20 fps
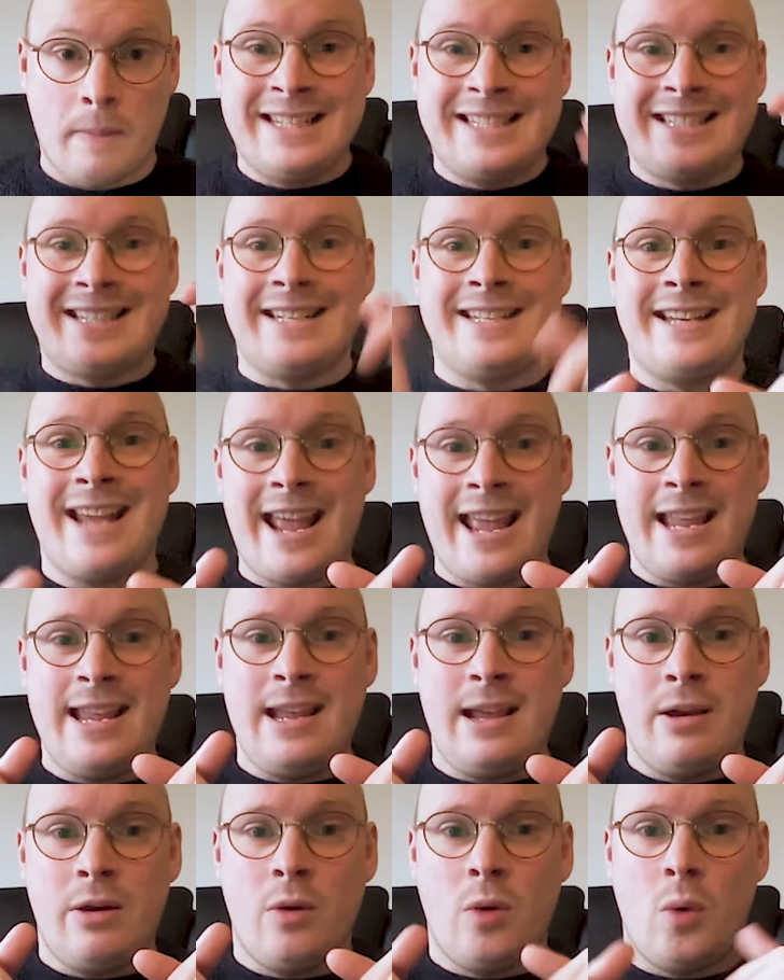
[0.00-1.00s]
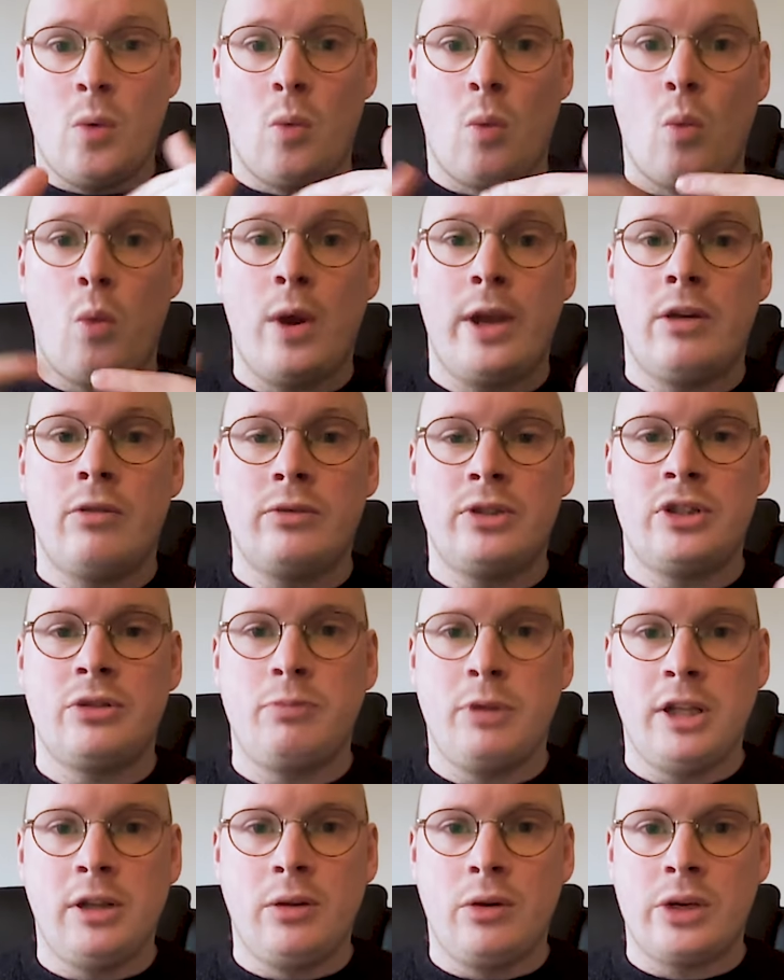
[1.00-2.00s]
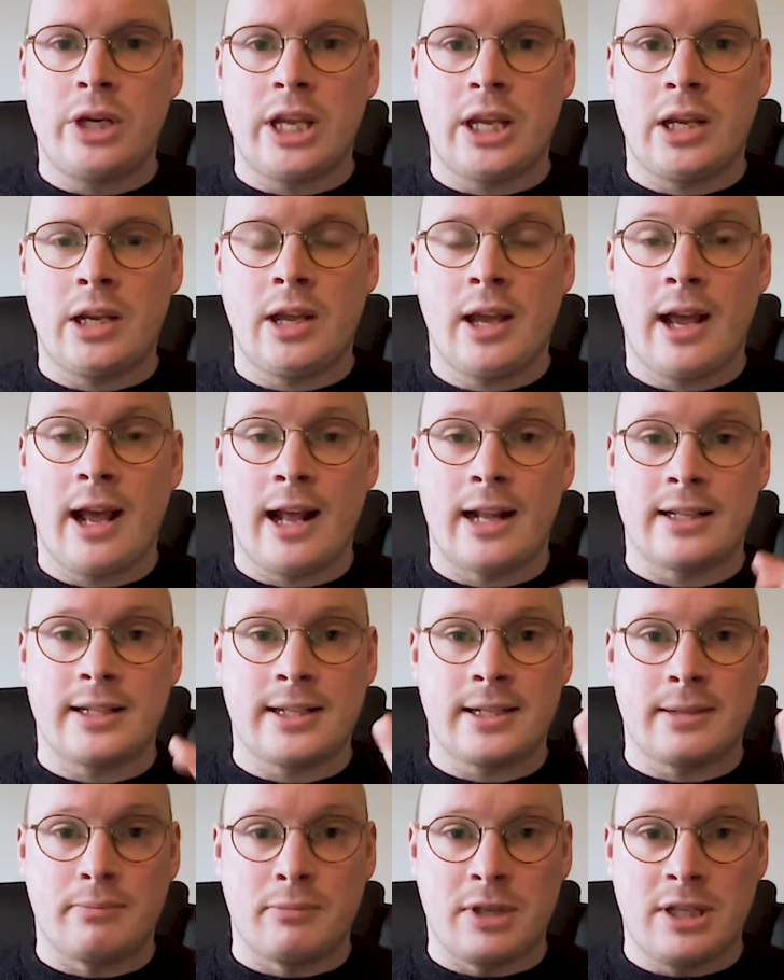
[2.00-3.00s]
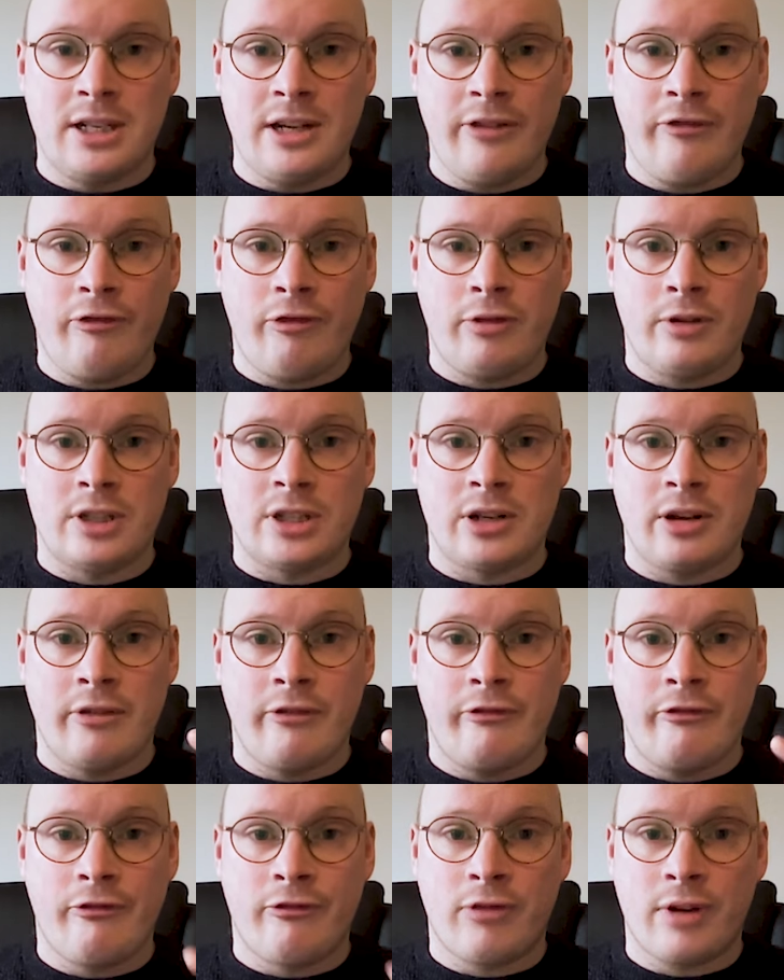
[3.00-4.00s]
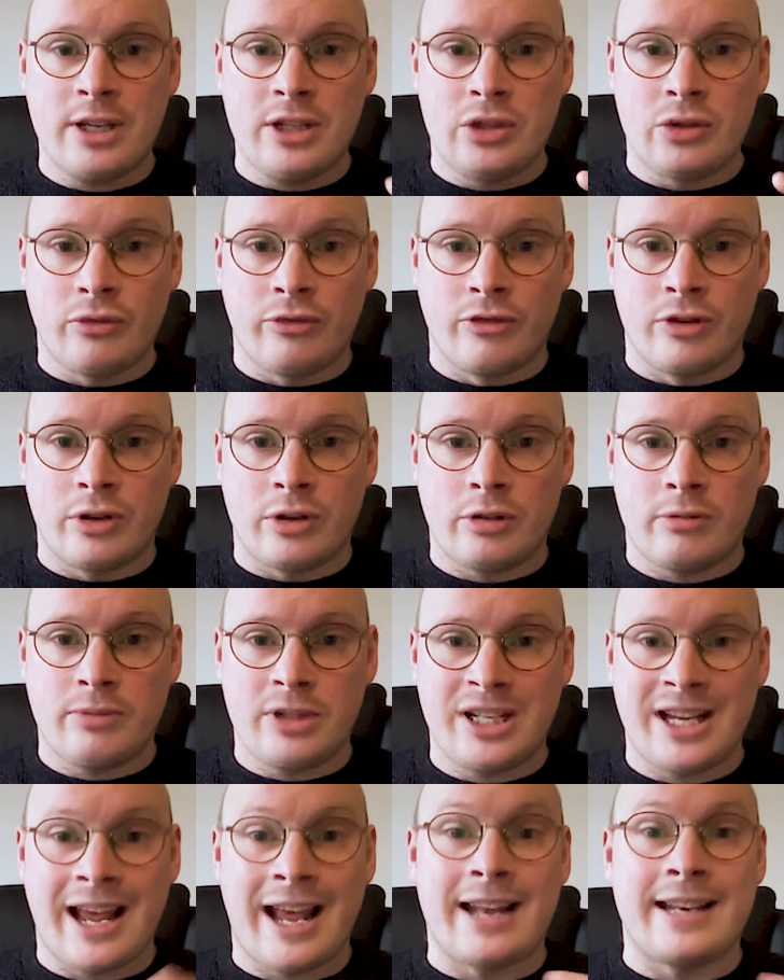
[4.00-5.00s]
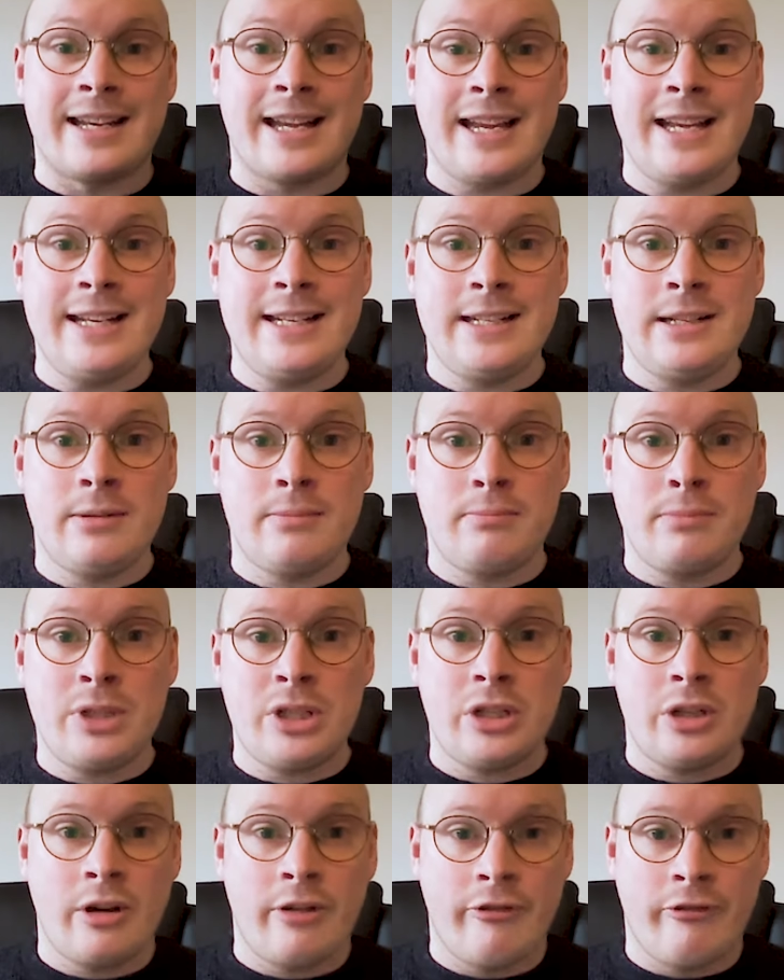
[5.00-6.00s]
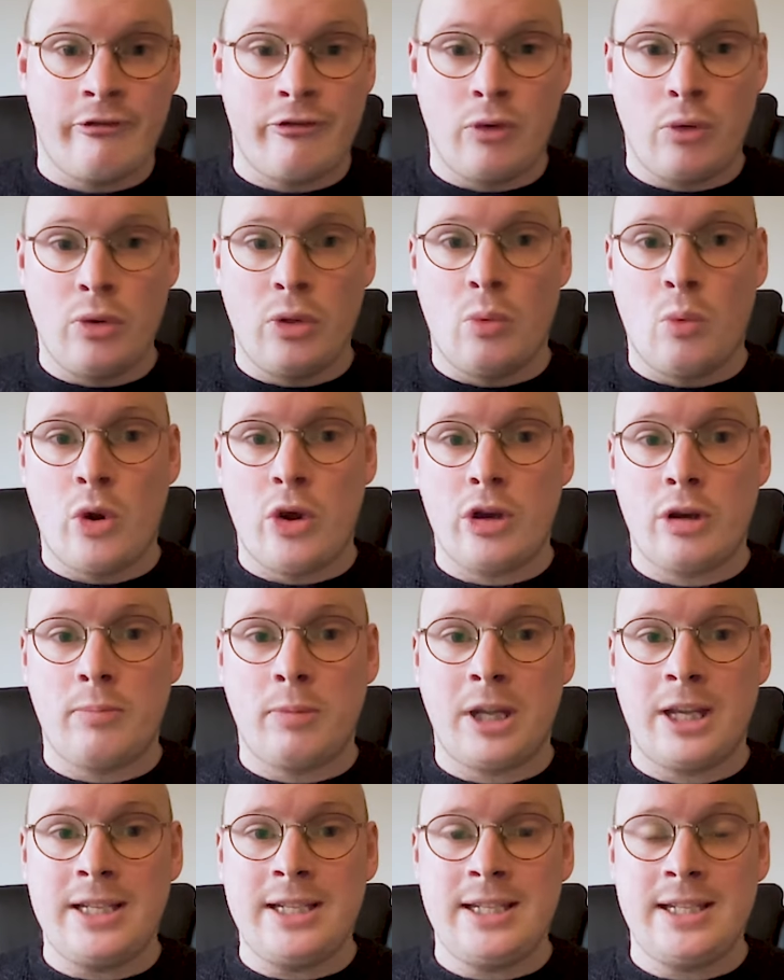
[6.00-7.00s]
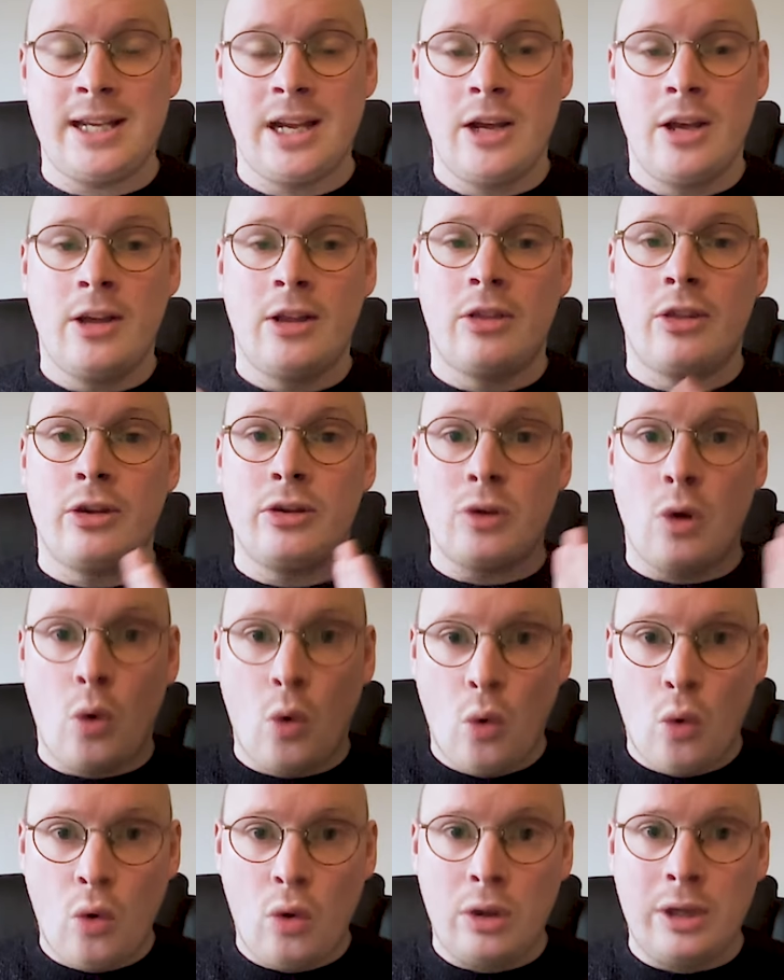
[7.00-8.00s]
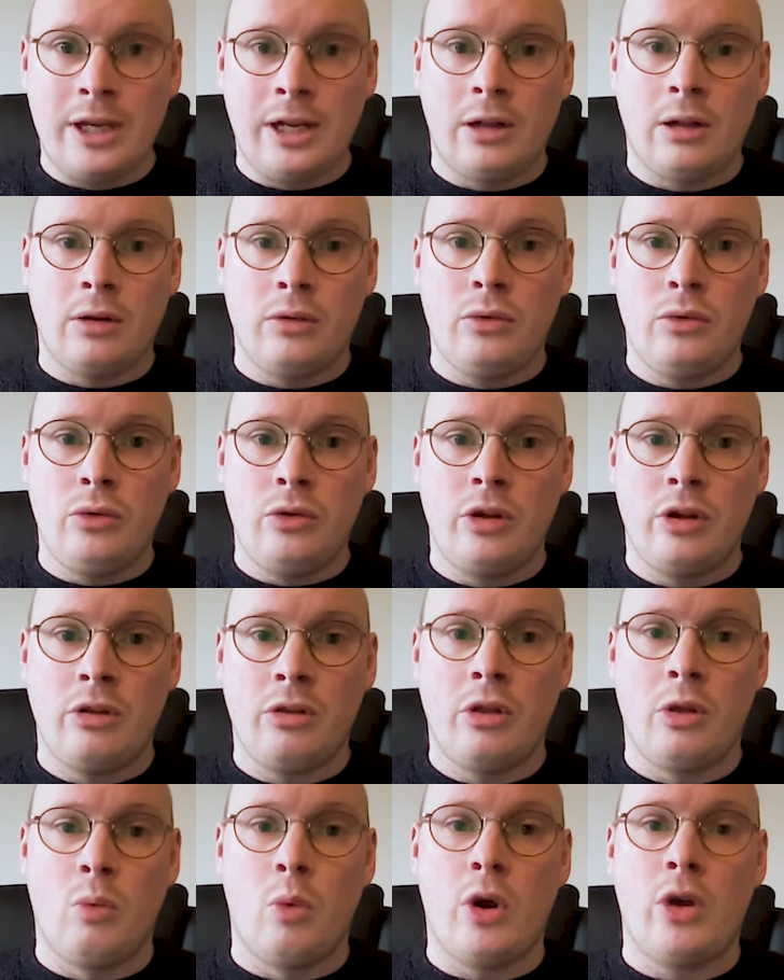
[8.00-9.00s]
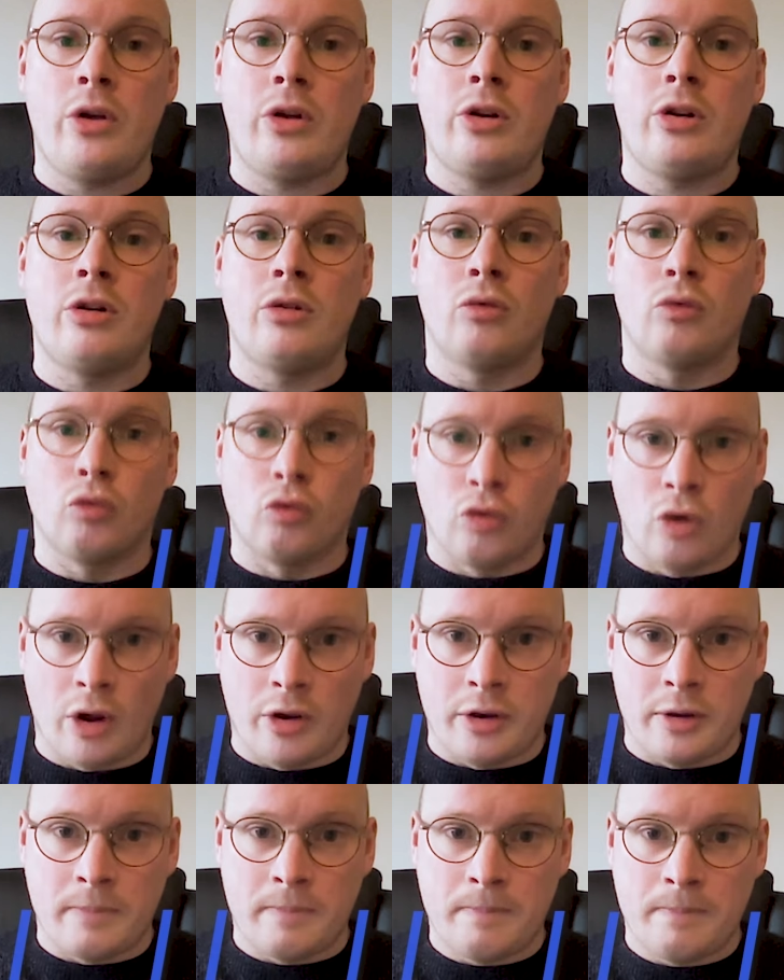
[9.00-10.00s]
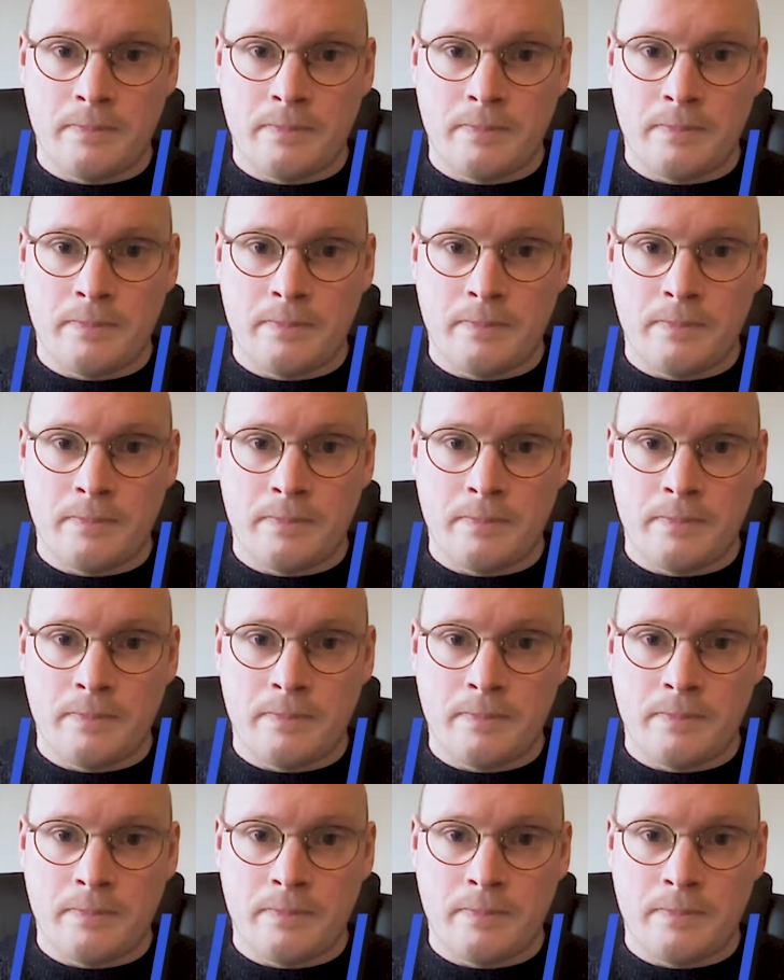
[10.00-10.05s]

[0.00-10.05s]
Today, we're going to be looking at some different phrasal verbs and idioms for the workplace that all include the word run.